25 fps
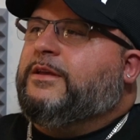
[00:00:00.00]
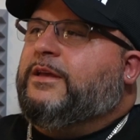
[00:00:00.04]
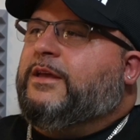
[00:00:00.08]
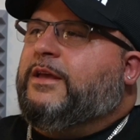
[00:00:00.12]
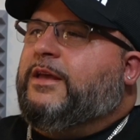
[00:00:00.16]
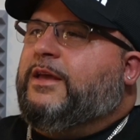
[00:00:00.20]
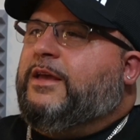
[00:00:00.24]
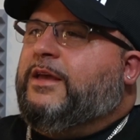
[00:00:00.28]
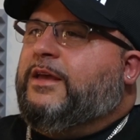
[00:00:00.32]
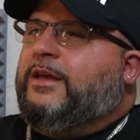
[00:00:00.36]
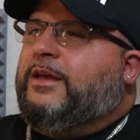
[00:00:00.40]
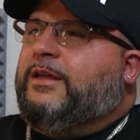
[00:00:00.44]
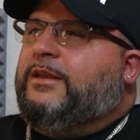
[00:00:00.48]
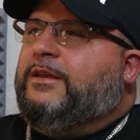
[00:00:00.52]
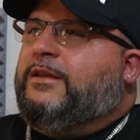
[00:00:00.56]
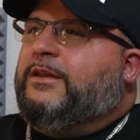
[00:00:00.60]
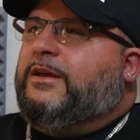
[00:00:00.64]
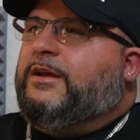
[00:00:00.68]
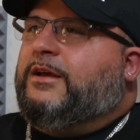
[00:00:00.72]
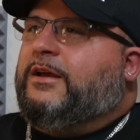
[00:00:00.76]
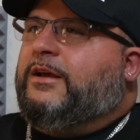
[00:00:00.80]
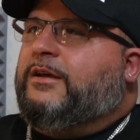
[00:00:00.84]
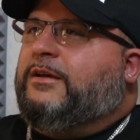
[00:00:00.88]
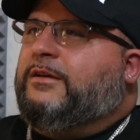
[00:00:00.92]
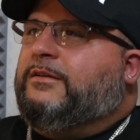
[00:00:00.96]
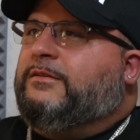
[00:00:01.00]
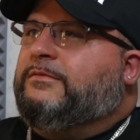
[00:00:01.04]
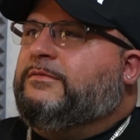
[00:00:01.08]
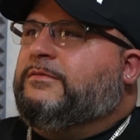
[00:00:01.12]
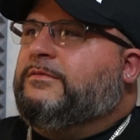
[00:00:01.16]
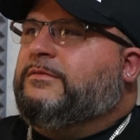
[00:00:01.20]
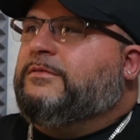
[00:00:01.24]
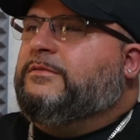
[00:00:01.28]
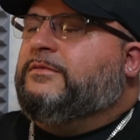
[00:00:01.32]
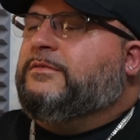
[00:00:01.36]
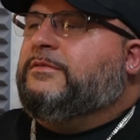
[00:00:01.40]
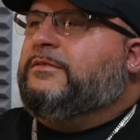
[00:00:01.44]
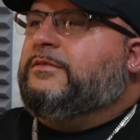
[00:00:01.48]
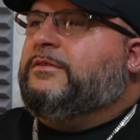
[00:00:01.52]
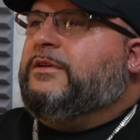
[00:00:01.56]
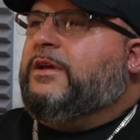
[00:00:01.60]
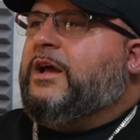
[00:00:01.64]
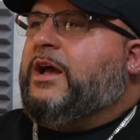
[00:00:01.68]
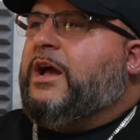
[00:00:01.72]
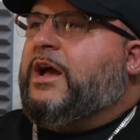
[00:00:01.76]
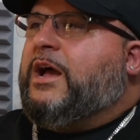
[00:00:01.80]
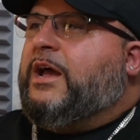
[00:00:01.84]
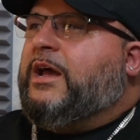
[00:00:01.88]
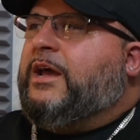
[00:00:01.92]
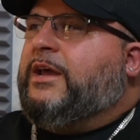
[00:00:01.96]
And
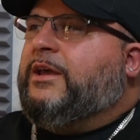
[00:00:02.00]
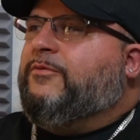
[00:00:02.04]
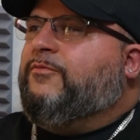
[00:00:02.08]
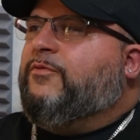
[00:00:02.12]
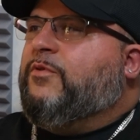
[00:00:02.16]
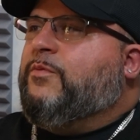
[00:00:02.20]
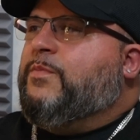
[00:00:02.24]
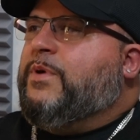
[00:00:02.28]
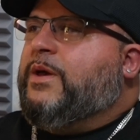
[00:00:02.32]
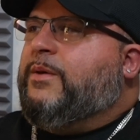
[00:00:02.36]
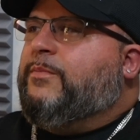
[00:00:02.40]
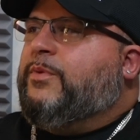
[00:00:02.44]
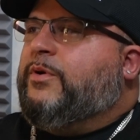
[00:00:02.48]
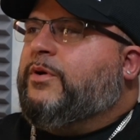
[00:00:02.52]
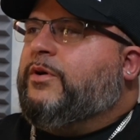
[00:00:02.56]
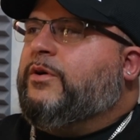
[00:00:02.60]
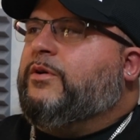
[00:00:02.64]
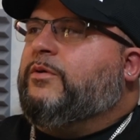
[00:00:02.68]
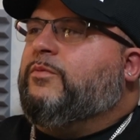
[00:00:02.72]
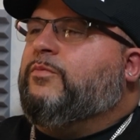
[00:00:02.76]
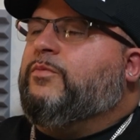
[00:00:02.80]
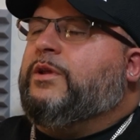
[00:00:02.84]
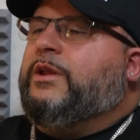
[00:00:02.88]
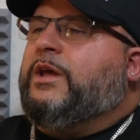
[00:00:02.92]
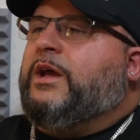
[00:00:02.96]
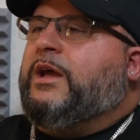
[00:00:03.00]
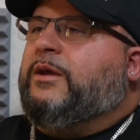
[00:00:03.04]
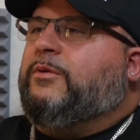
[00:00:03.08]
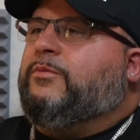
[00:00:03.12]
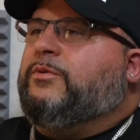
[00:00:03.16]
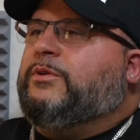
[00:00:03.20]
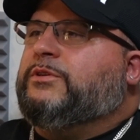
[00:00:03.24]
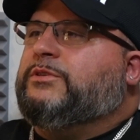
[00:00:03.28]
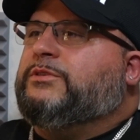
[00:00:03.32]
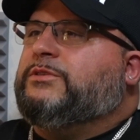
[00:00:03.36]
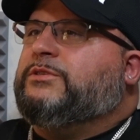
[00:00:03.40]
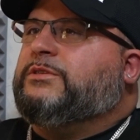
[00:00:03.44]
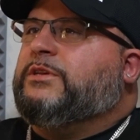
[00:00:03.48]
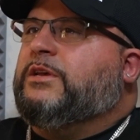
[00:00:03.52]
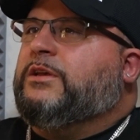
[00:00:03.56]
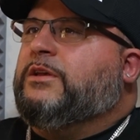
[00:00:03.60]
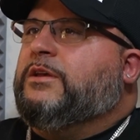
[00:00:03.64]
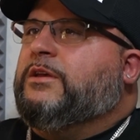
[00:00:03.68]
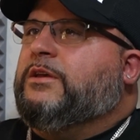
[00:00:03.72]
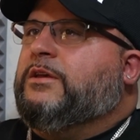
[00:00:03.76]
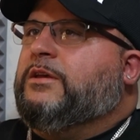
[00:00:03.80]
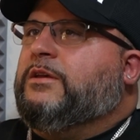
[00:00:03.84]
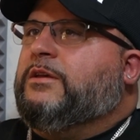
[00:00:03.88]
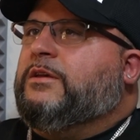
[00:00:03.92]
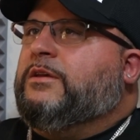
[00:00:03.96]
I remember when I was
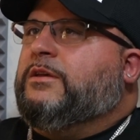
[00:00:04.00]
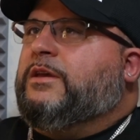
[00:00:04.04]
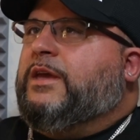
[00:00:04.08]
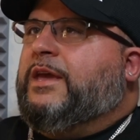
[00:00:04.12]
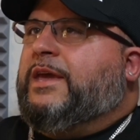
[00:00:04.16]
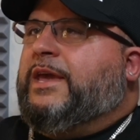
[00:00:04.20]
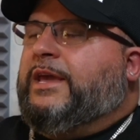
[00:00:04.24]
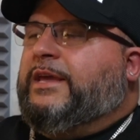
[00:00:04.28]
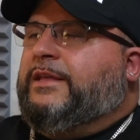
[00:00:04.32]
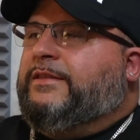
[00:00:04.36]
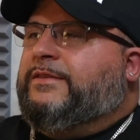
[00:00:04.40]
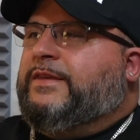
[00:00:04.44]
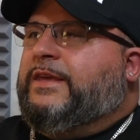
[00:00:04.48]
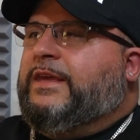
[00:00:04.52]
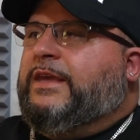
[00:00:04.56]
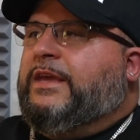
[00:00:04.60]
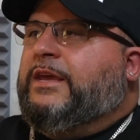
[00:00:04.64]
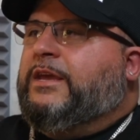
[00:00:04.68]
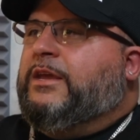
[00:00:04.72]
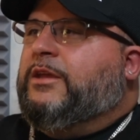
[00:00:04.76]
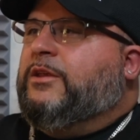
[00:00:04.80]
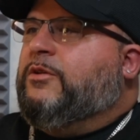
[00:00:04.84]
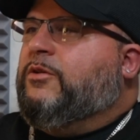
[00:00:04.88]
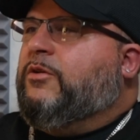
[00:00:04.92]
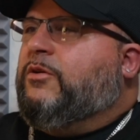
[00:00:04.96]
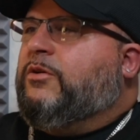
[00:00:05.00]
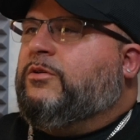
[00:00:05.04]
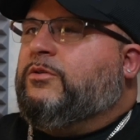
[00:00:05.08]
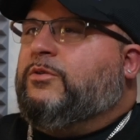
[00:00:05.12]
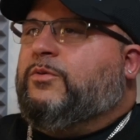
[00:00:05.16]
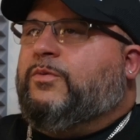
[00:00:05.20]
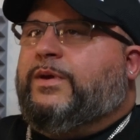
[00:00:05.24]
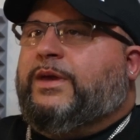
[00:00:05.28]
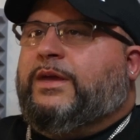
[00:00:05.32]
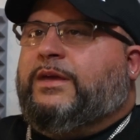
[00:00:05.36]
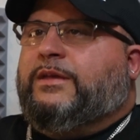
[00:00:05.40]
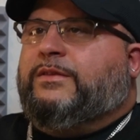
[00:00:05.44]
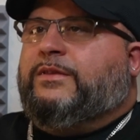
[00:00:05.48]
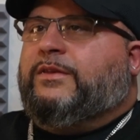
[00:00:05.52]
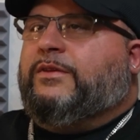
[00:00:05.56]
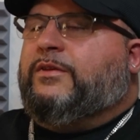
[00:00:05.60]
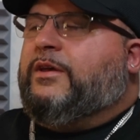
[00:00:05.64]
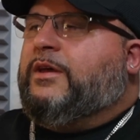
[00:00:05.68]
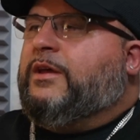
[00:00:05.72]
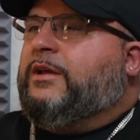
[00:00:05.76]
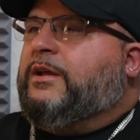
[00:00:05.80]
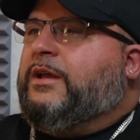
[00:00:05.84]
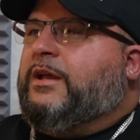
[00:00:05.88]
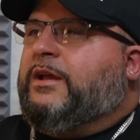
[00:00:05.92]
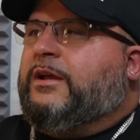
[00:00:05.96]
18 all the way till
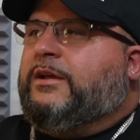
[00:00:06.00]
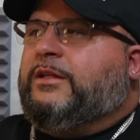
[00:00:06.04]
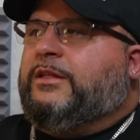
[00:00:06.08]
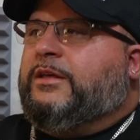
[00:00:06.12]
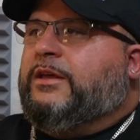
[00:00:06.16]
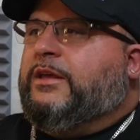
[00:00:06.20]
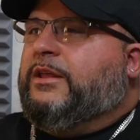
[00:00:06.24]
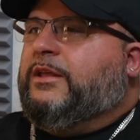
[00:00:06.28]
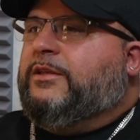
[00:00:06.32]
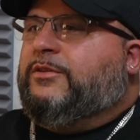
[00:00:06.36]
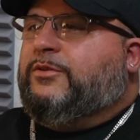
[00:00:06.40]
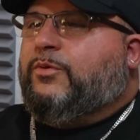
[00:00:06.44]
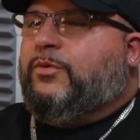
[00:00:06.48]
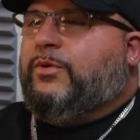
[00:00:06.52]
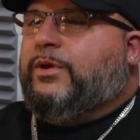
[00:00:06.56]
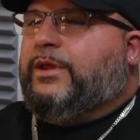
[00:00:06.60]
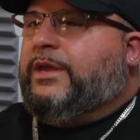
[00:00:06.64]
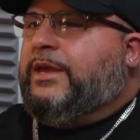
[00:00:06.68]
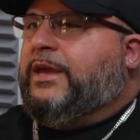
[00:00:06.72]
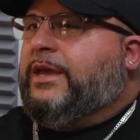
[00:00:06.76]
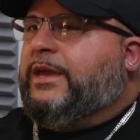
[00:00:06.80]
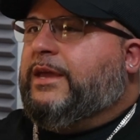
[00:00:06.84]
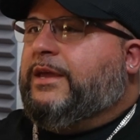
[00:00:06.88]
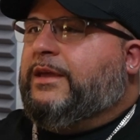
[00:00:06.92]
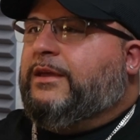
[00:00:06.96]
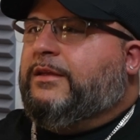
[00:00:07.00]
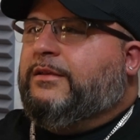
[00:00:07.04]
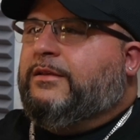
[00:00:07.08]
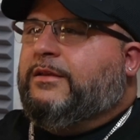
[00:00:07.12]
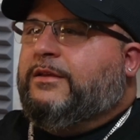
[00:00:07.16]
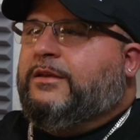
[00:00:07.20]
I got clean at 28,